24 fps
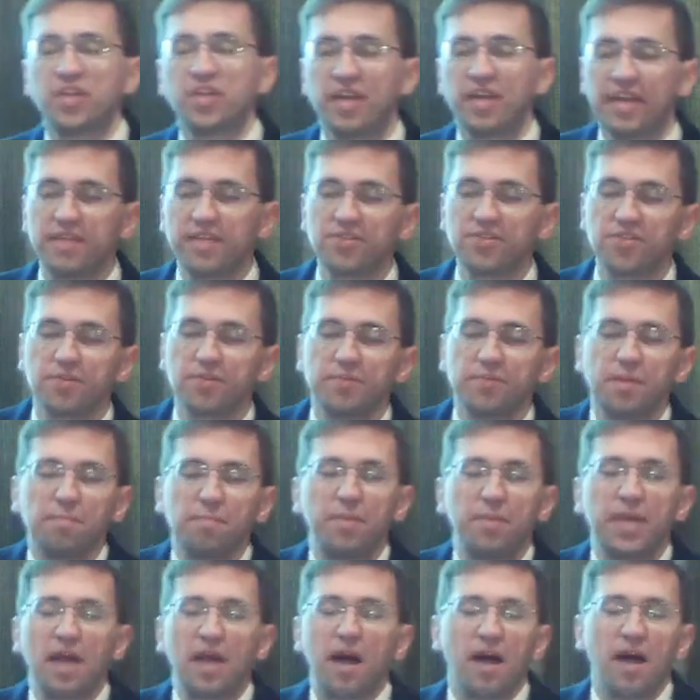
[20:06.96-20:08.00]
instrument
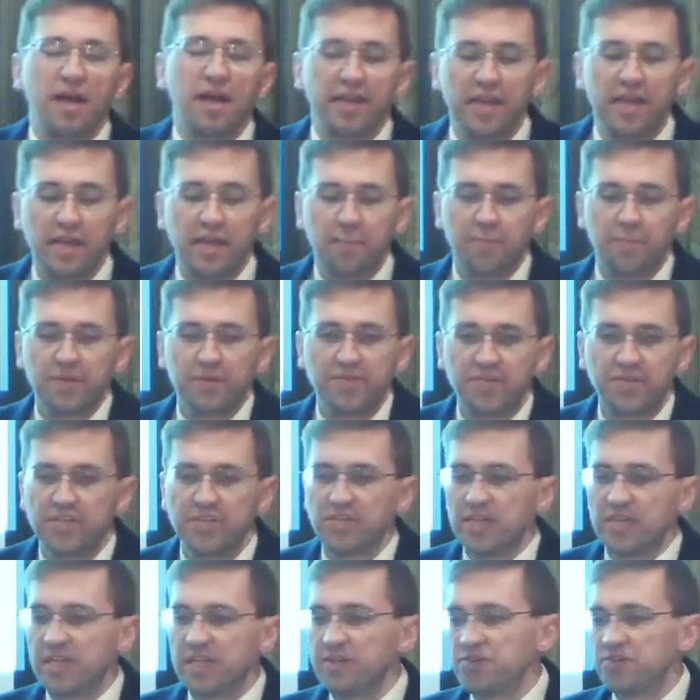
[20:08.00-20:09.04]
beyond any
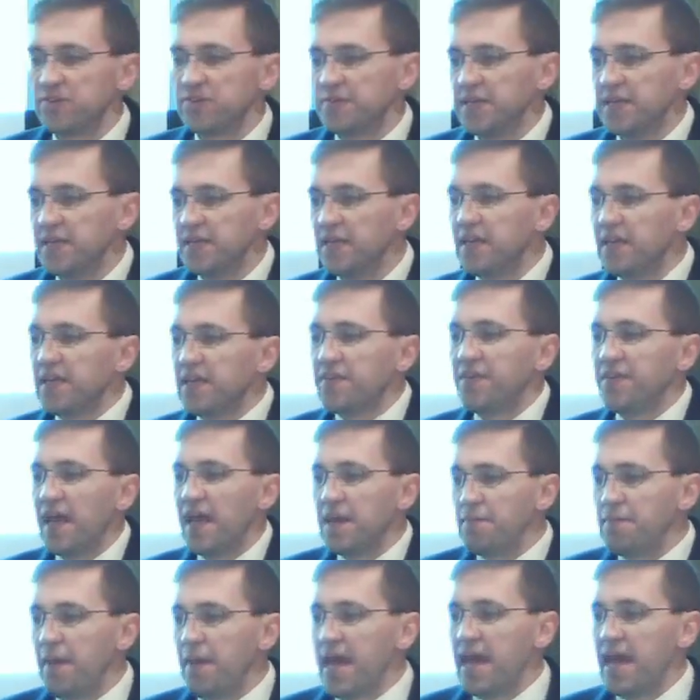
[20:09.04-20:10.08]
precision instrument
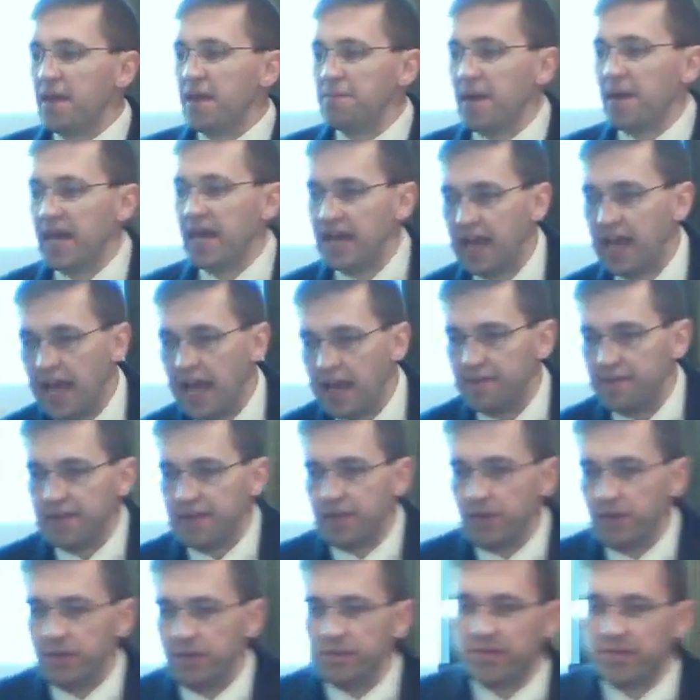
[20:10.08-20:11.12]
that man might have and
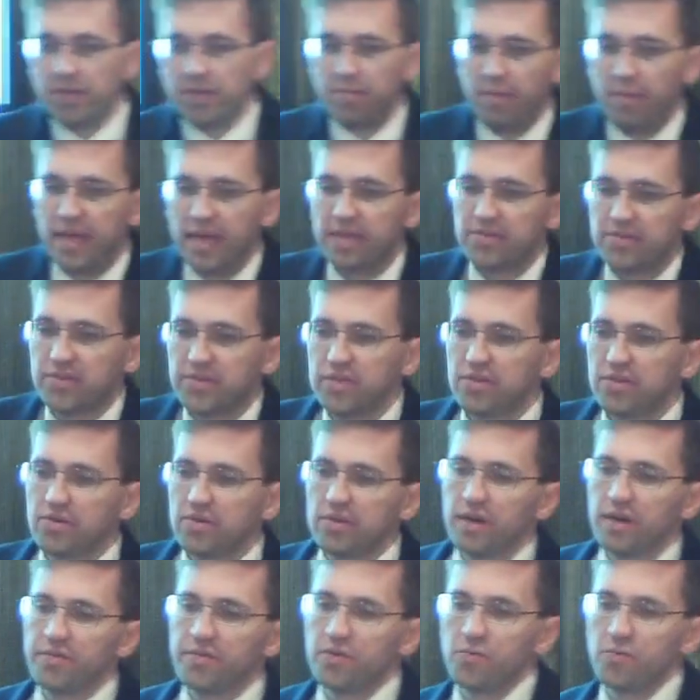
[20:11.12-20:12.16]
use in medicine
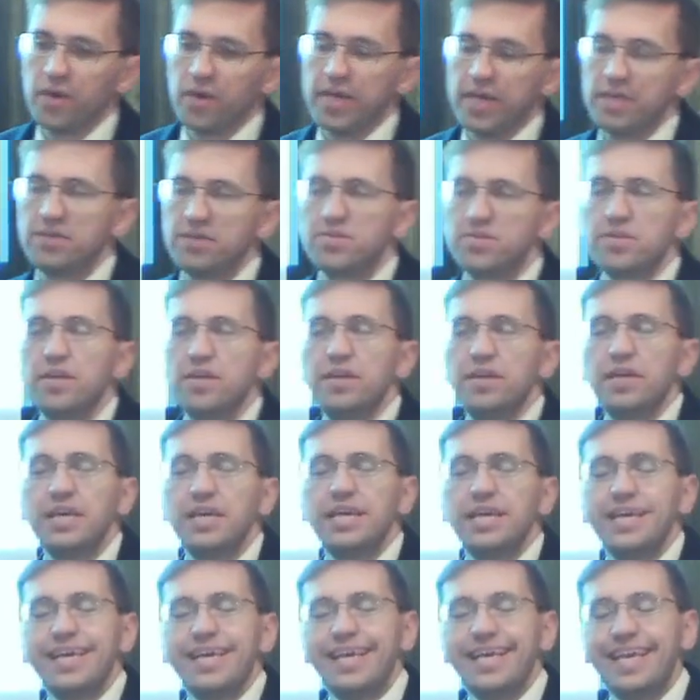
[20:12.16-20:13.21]
or other ways.
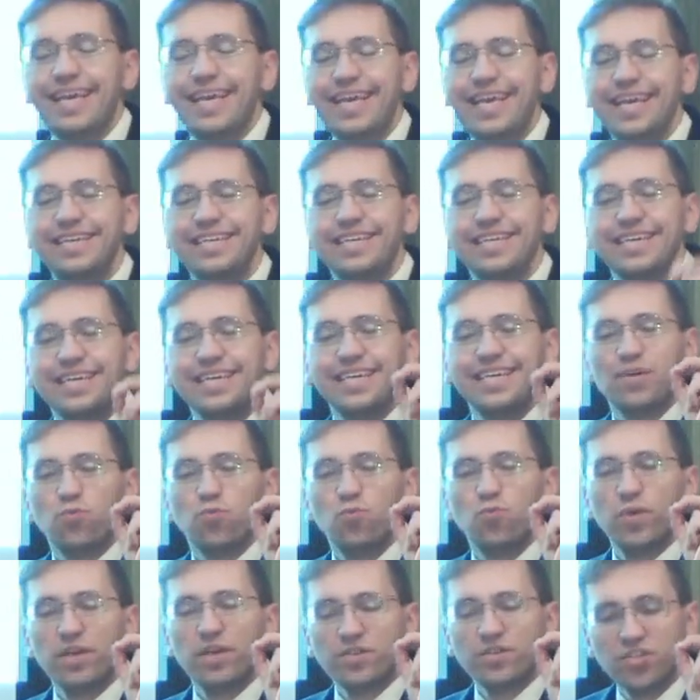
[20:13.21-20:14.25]
It
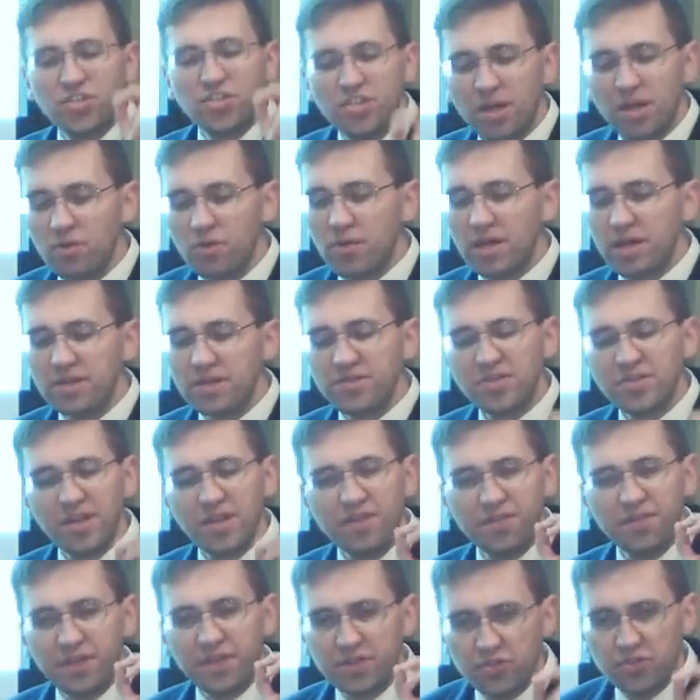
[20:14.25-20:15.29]
will show us
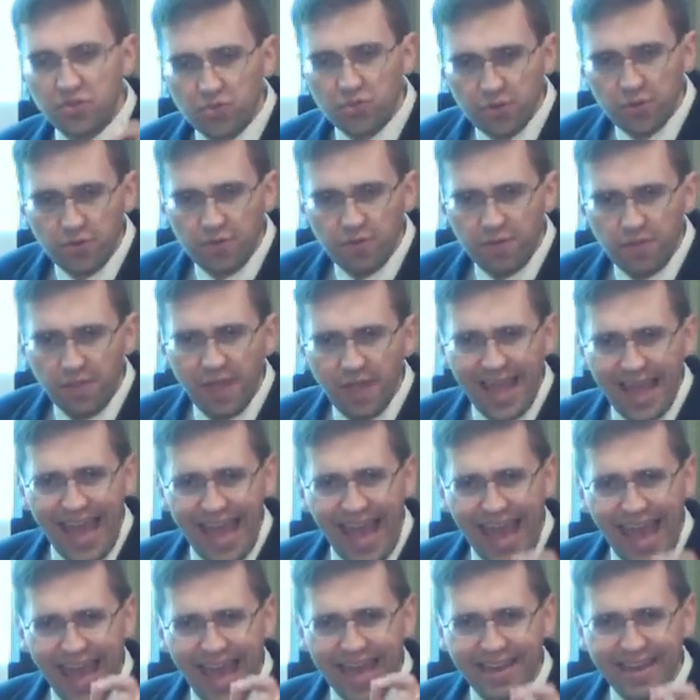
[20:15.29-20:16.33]
the truth
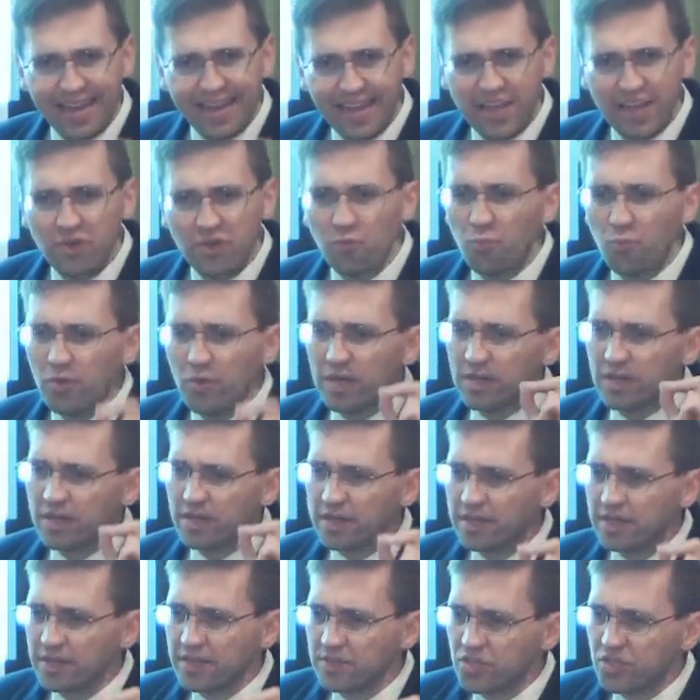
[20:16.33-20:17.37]
and it
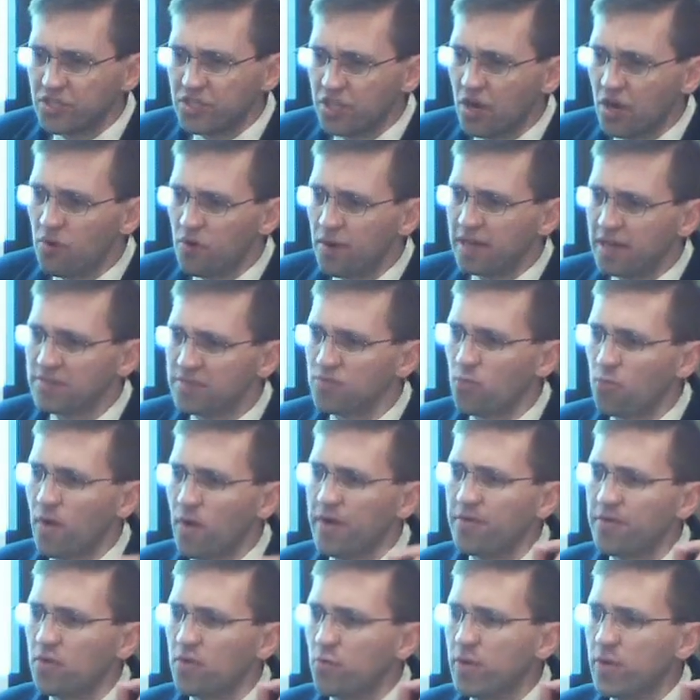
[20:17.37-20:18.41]
will show us
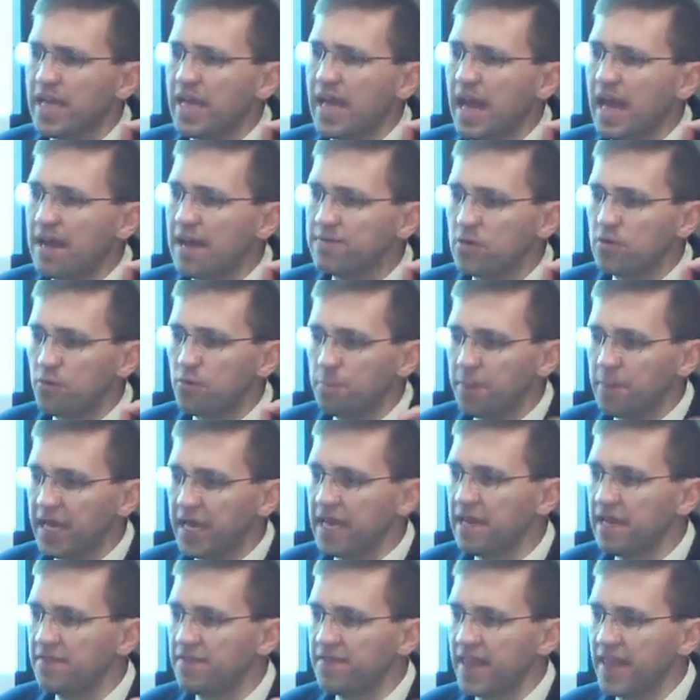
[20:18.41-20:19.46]
whether we have
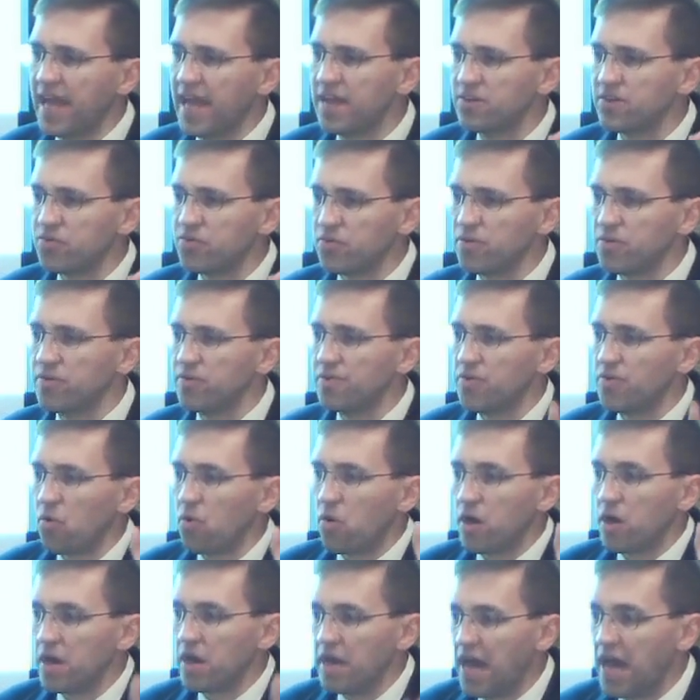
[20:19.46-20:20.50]
obeyed that truth
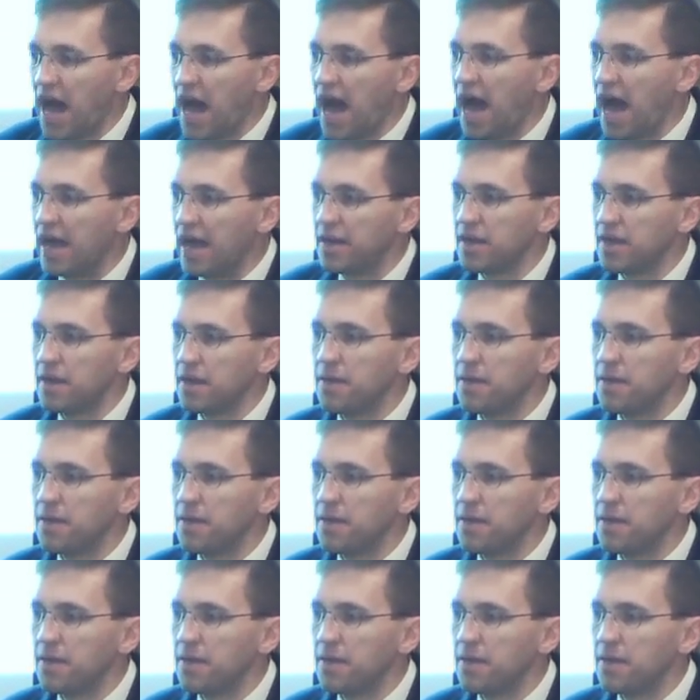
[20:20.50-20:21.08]
or not